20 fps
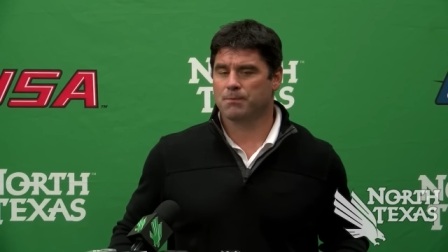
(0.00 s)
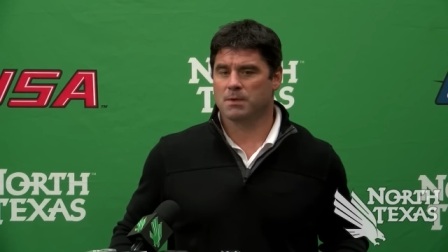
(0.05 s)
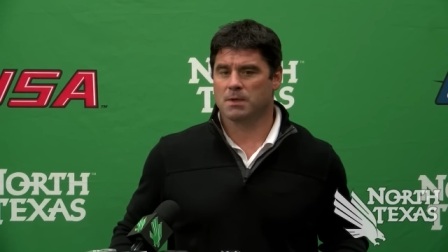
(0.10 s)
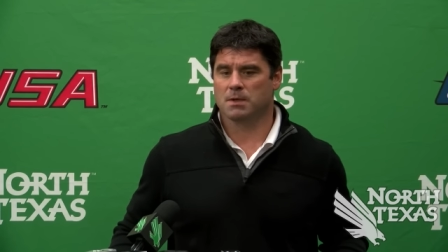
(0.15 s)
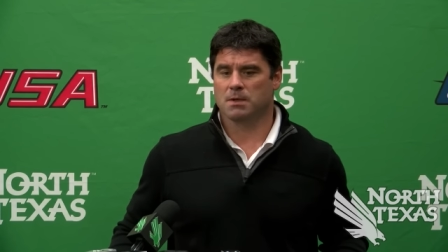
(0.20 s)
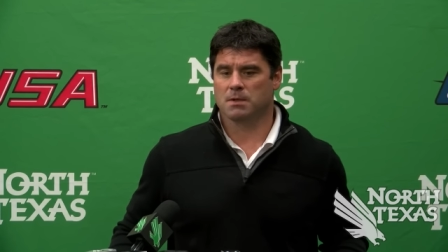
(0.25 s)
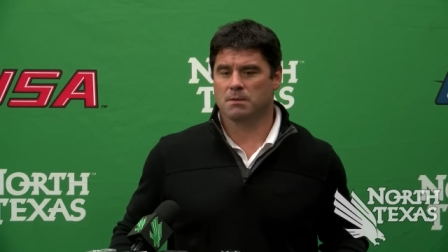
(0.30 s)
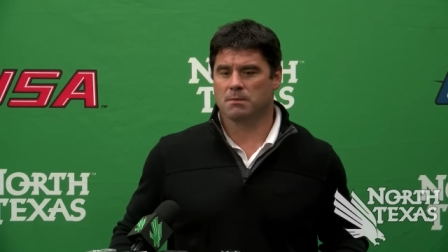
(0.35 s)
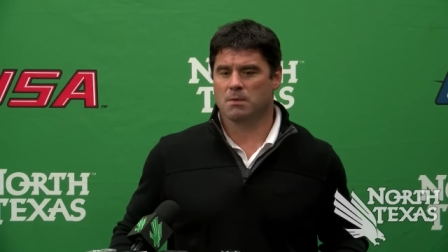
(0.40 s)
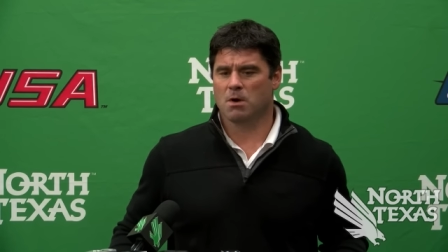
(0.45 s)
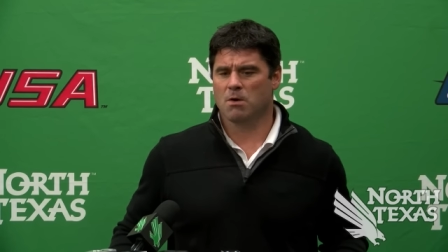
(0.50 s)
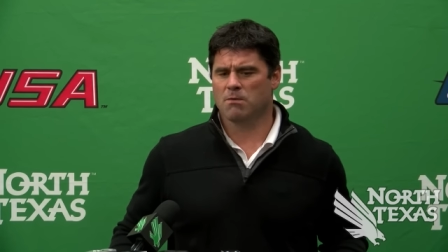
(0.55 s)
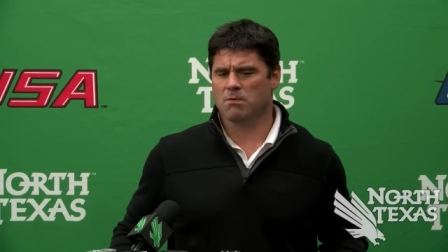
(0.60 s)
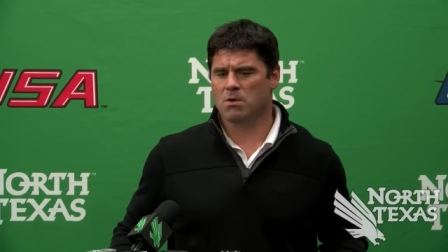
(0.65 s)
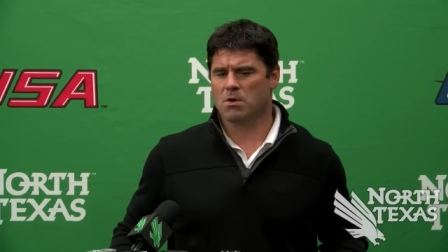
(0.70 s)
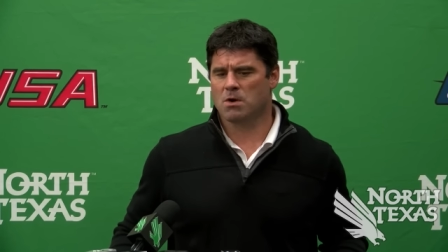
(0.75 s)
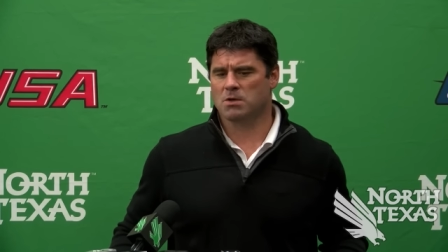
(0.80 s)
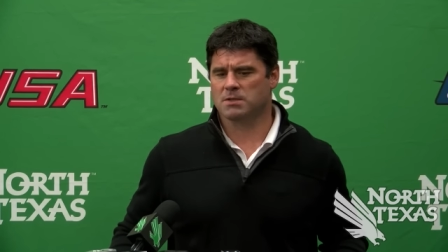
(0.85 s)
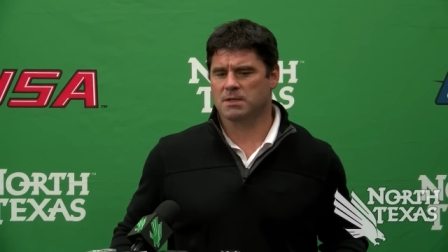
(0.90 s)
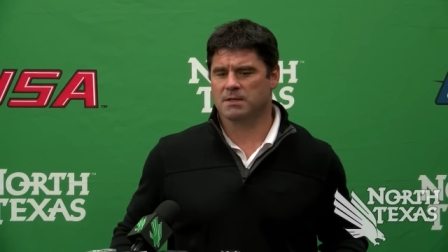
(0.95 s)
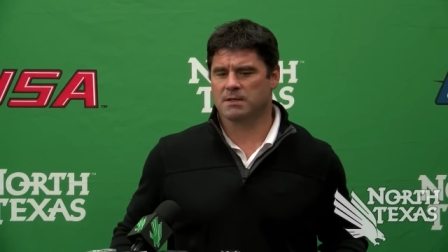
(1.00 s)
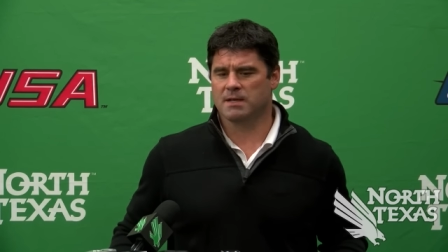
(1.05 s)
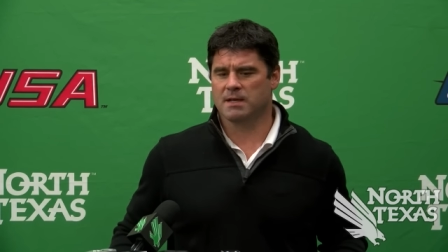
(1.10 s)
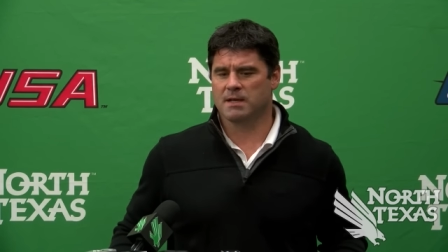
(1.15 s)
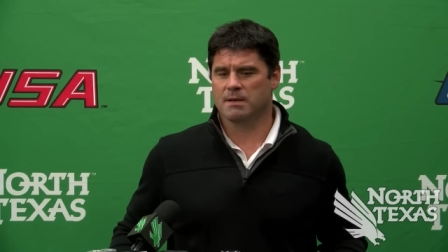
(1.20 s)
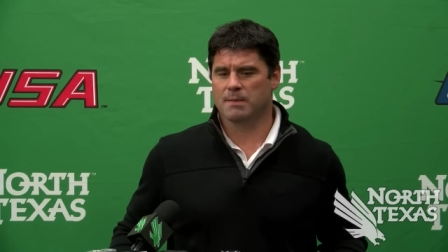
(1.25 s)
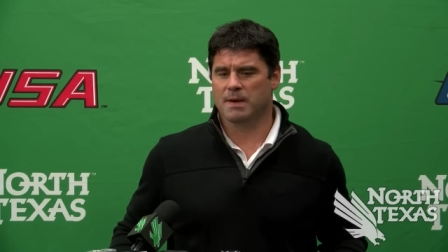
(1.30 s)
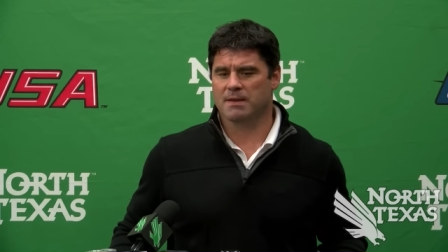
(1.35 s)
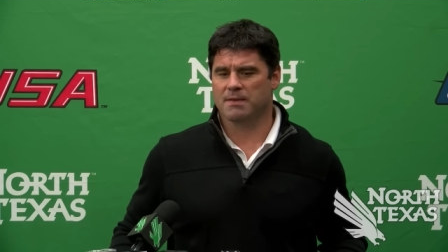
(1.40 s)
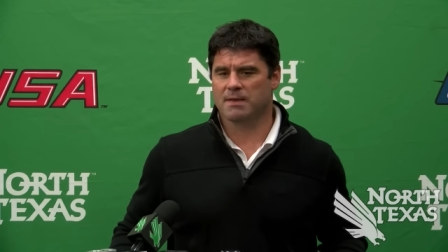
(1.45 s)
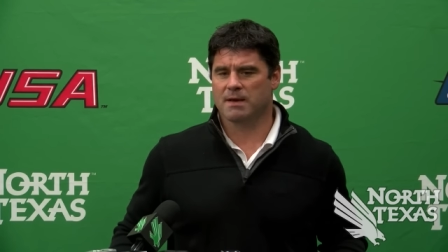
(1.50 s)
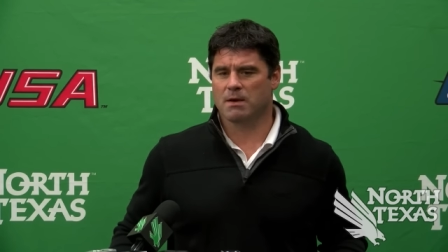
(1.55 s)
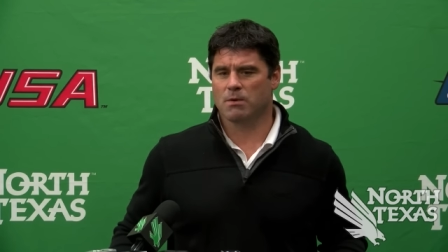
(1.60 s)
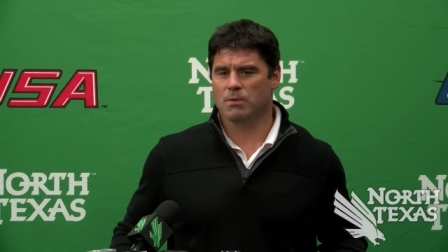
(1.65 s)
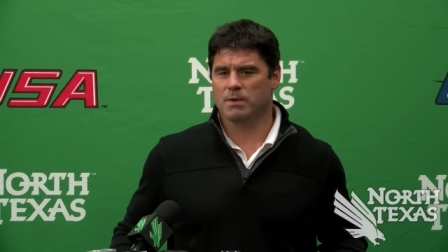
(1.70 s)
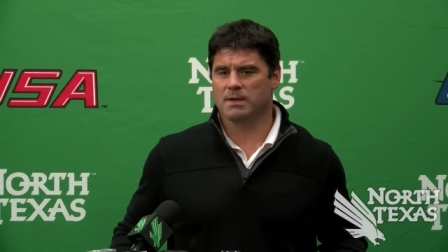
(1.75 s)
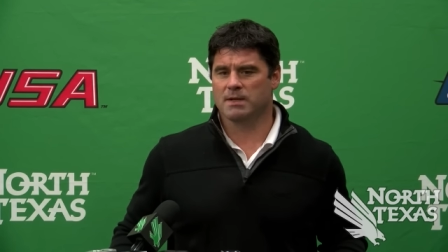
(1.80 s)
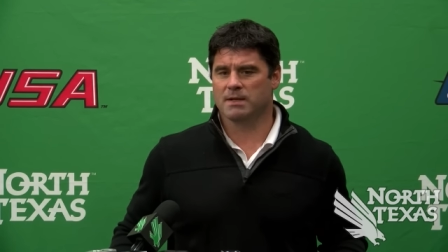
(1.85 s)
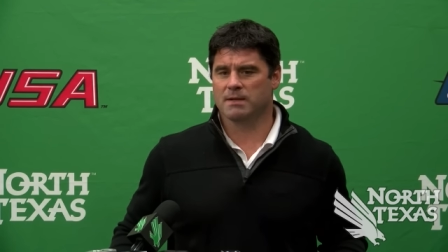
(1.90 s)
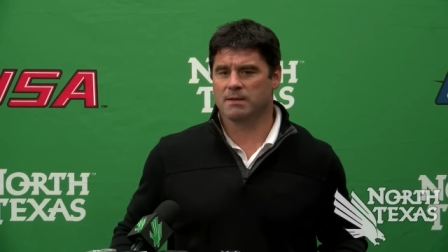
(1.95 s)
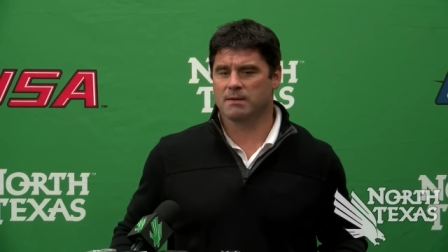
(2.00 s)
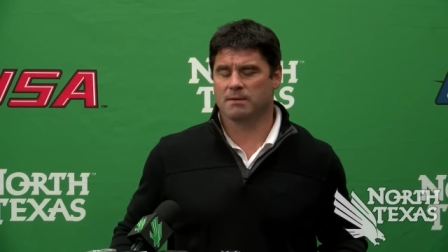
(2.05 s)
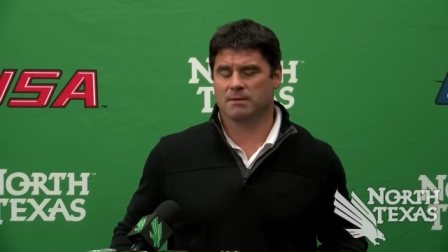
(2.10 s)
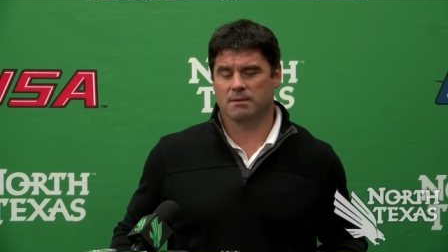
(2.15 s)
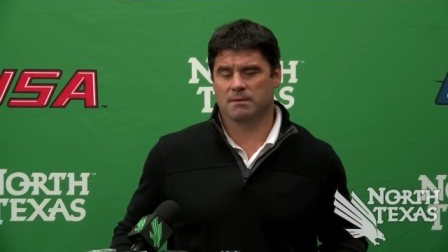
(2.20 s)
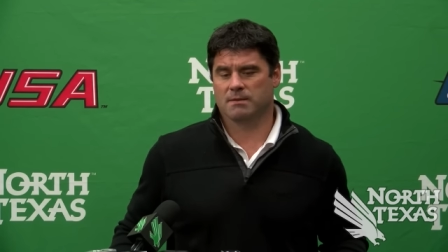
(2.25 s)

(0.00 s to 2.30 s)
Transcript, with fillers: Um, overall, as a team, I thought we did,